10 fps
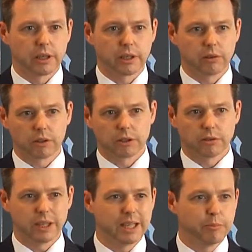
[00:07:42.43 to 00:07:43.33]
in order to
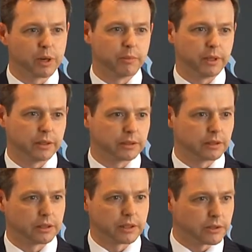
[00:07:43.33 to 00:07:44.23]
implement
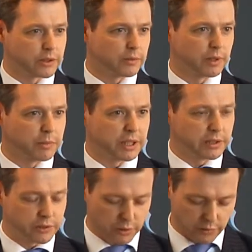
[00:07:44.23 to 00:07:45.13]
civil
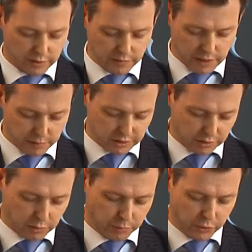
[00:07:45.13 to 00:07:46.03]
means of development
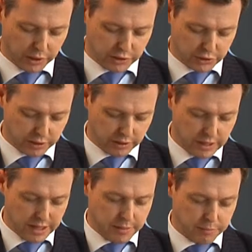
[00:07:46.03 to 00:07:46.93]
cooperation.
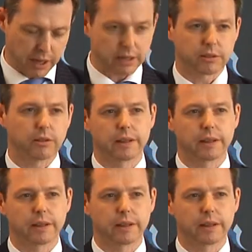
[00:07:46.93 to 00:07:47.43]
But on